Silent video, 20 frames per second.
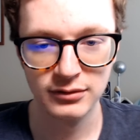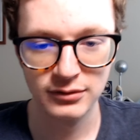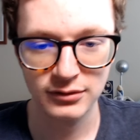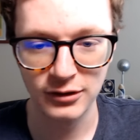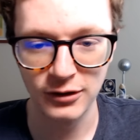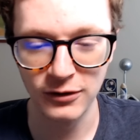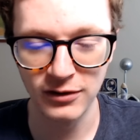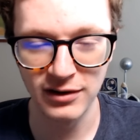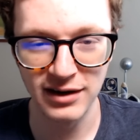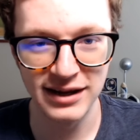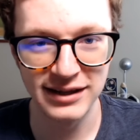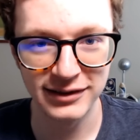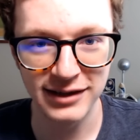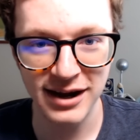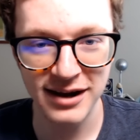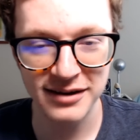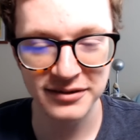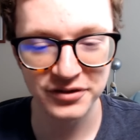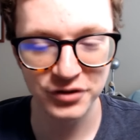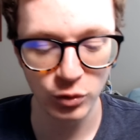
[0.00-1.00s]
All right,
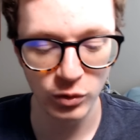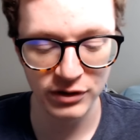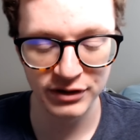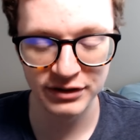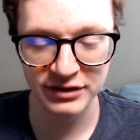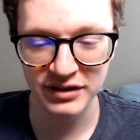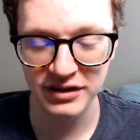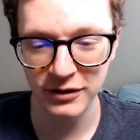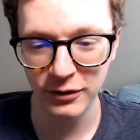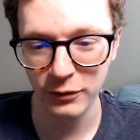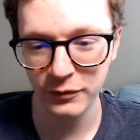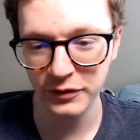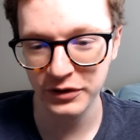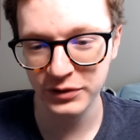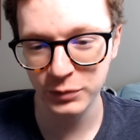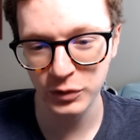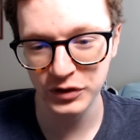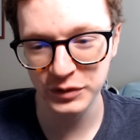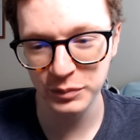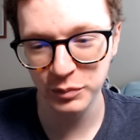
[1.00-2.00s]
last quiz here.
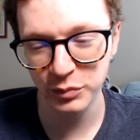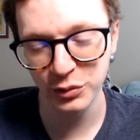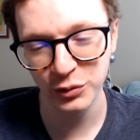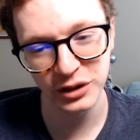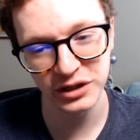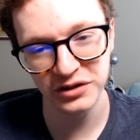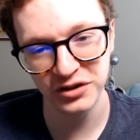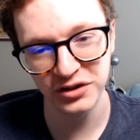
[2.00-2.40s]
This one's pretty